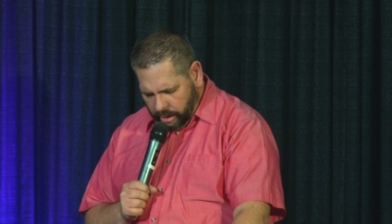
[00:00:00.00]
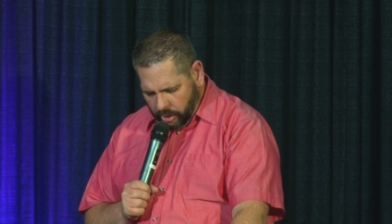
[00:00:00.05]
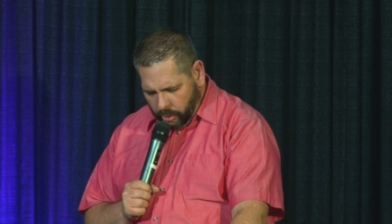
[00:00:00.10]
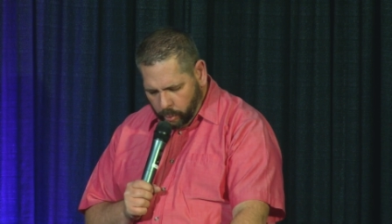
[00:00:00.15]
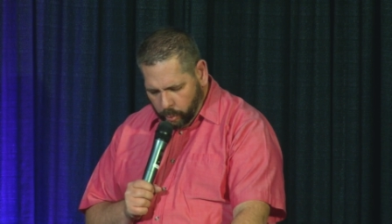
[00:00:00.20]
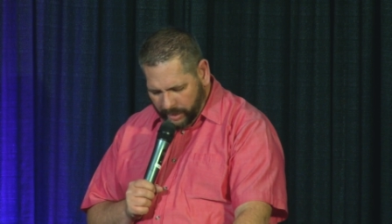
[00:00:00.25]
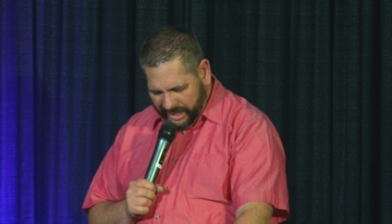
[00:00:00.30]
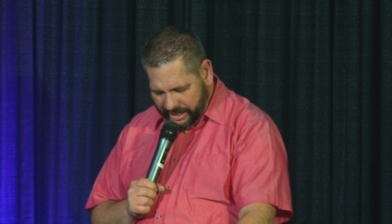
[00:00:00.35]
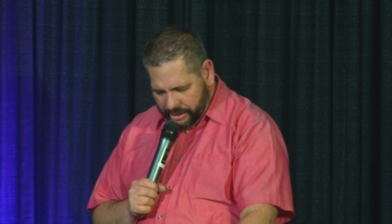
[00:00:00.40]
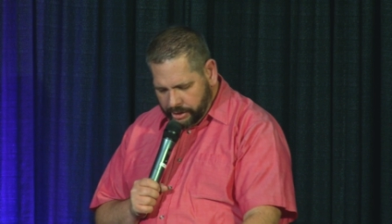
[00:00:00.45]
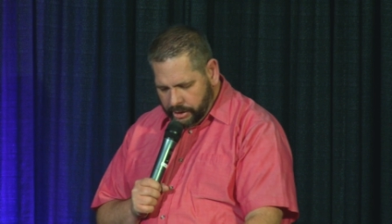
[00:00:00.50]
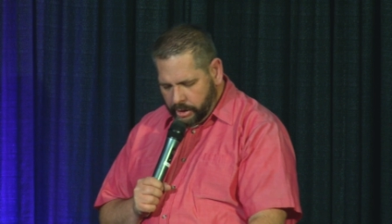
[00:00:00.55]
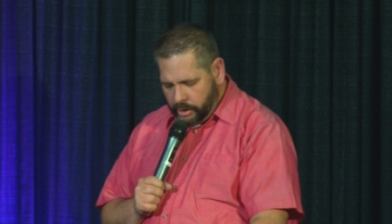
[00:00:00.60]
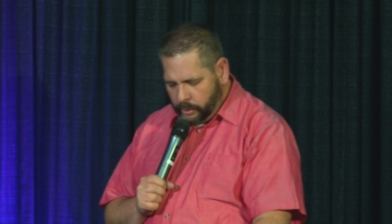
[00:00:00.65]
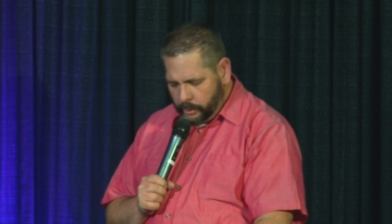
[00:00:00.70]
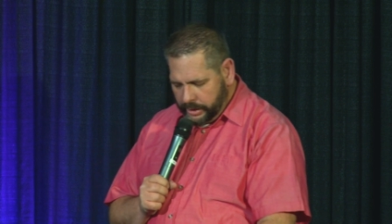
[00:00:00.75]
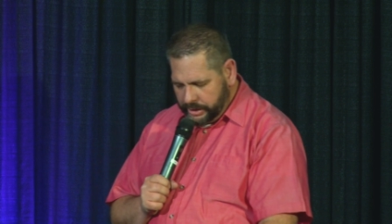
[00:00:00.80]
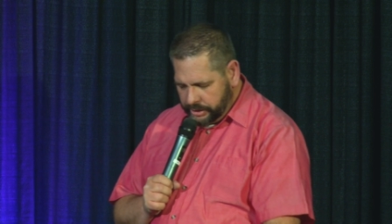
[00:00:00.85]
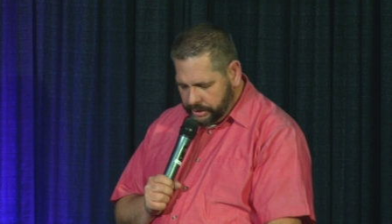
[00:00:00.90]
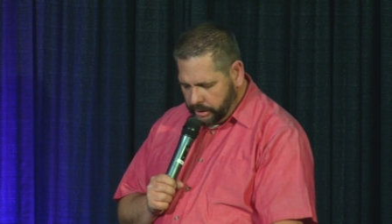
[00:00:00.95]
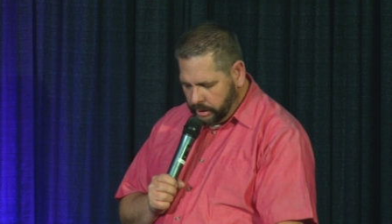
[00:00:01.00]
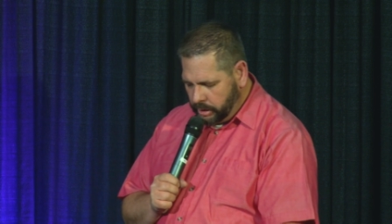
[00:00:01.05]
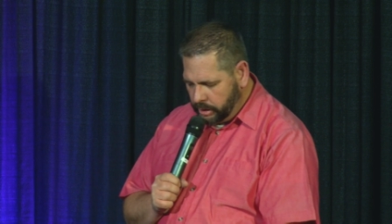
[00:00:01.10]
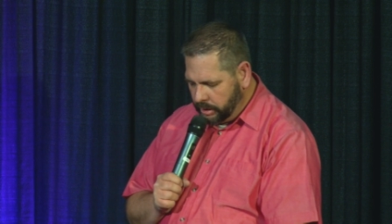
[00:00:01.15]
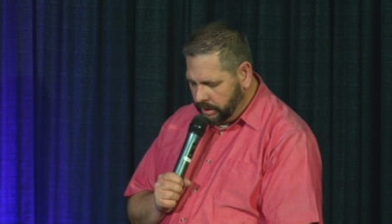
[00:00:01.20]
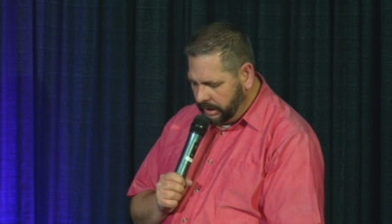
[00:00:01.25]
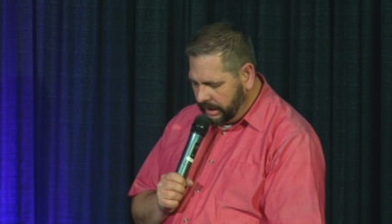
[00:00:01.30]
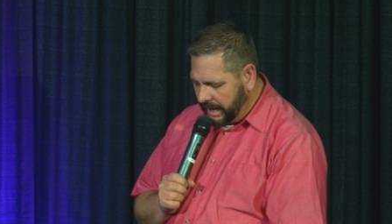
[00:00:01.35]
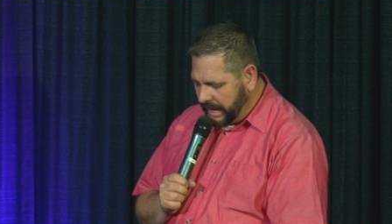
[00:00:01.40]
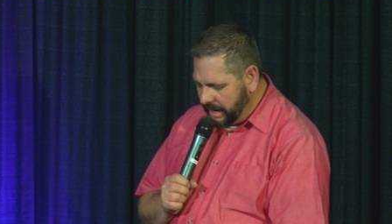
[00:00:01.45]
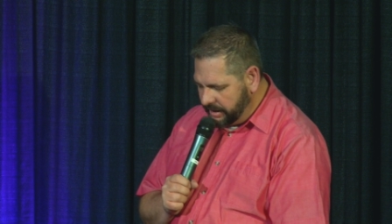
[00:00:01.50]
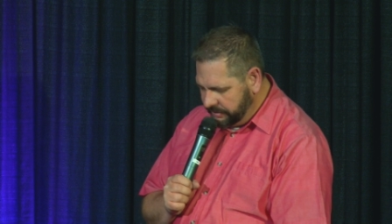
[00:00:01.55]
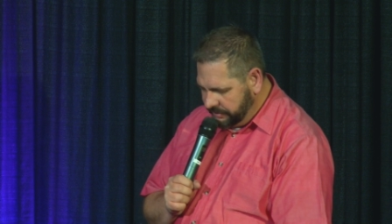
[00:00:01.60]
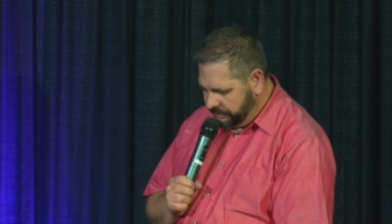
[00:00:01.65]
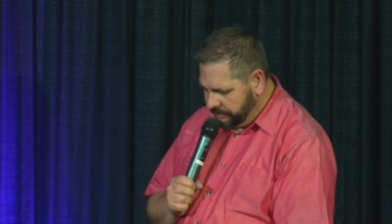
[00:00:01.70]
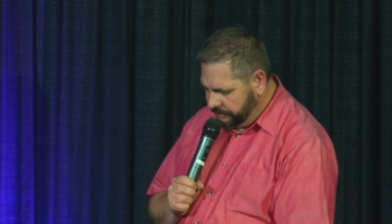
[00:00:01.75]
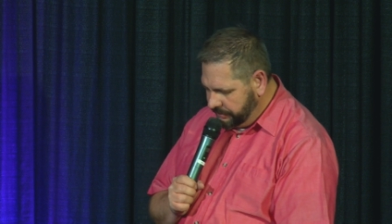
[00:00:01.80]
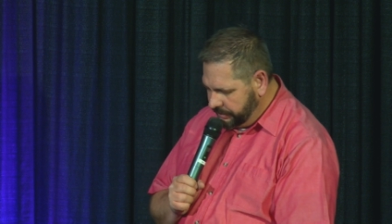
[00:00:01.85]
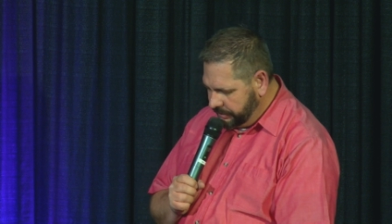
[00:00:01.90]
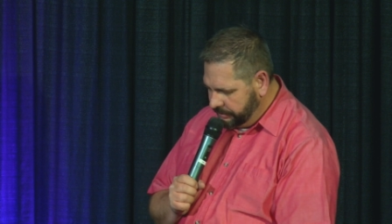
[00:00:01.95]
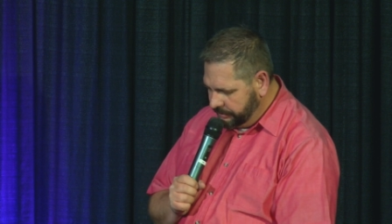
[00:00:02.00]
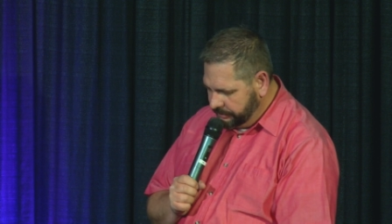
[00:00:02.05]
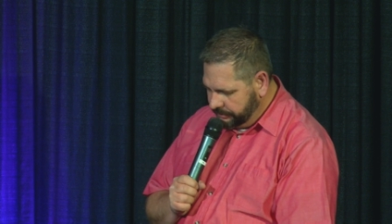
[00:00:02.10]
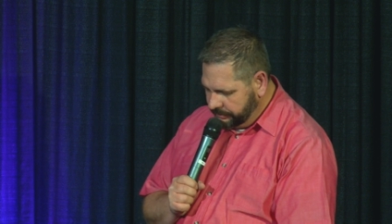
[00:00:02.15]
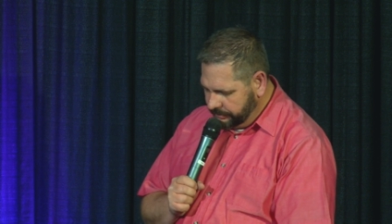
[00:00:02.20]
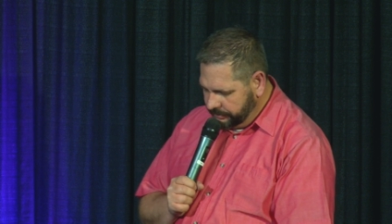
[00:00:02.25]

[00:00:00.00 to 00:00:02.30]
a window into her life,